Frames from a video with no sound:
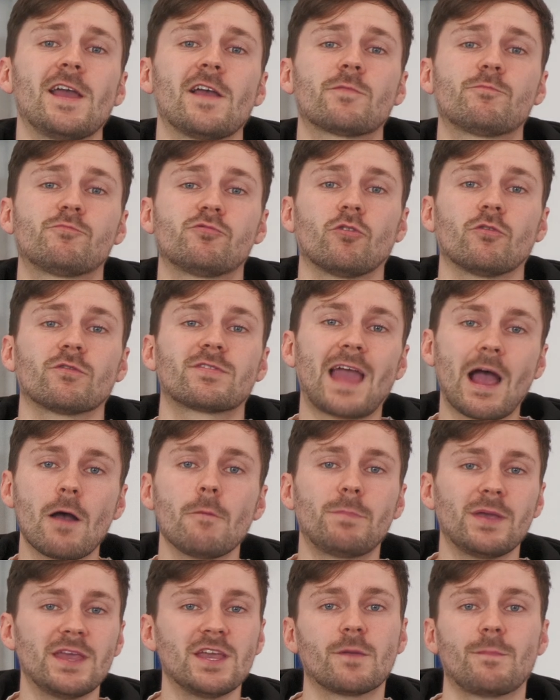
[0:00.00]
has brought
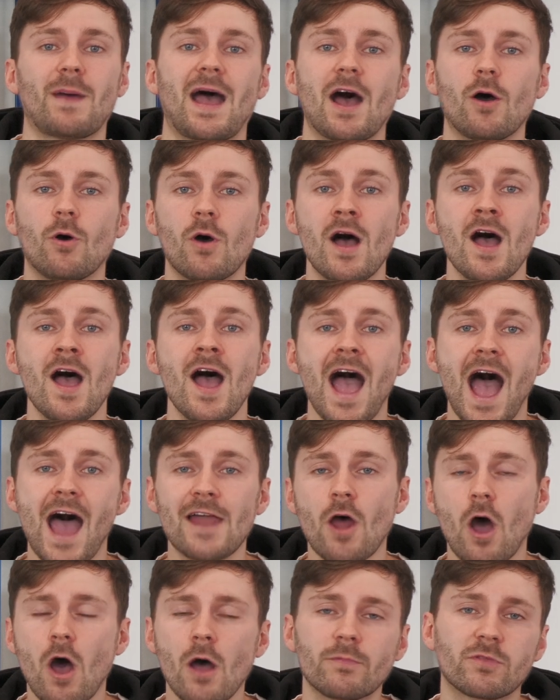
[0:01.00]
down peak power and
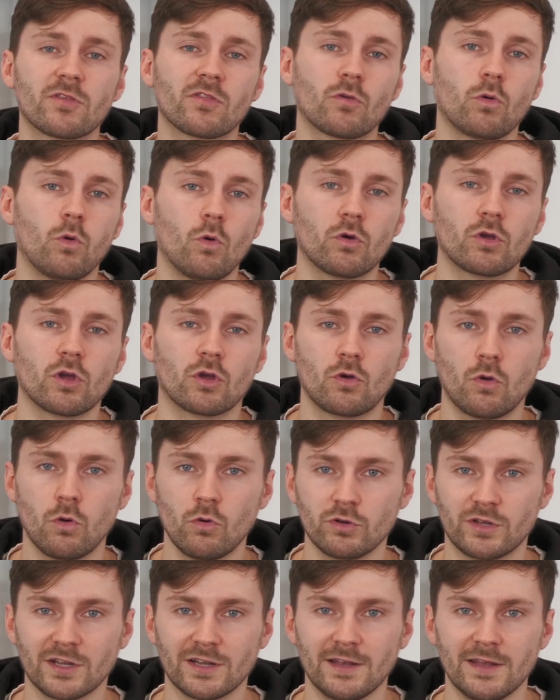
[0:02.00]
upped torque
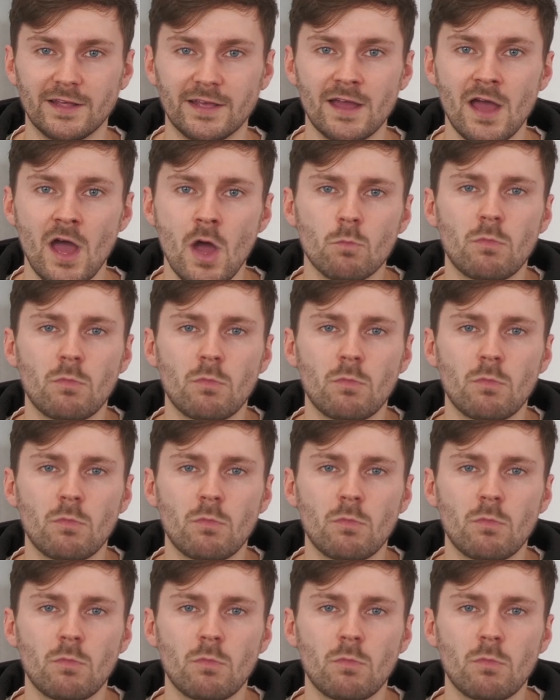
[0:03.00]
accordingly,